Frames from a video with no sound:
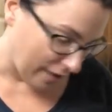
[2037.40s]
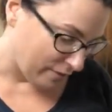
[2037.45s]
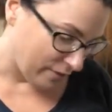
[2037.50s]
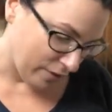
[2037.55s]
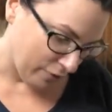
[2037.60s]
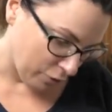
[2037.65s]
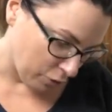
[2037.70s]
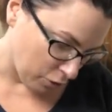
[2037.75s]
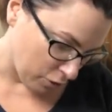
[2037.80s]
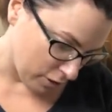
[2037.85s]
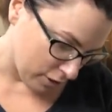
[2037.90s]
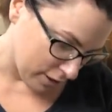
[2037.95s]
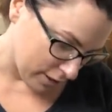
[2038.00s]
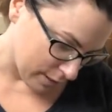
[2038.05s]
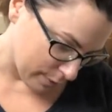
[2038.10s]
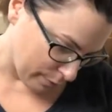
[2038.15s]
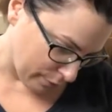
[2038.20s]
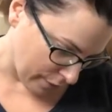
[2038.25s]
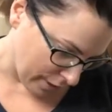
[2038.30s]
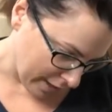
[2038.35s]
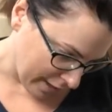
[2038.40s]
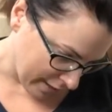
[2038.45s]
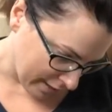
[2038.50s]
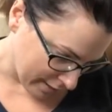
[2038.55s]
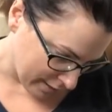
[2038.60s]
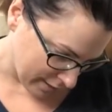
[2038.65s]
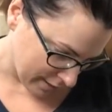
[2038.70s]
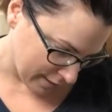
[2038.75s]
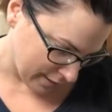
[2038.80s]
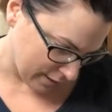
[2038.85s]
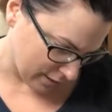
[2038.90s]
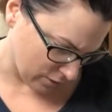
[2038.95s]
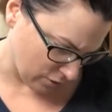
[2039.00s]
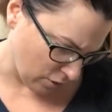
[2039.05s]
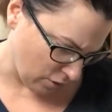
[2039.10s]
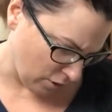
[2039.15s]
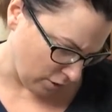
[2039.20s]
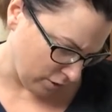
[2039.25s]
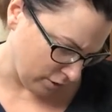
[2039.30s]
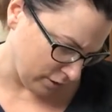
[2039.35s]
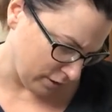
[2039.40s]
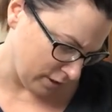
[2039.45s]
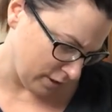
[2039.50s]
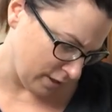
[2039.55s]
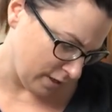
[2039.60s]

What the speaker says: never heard of this brand. It's called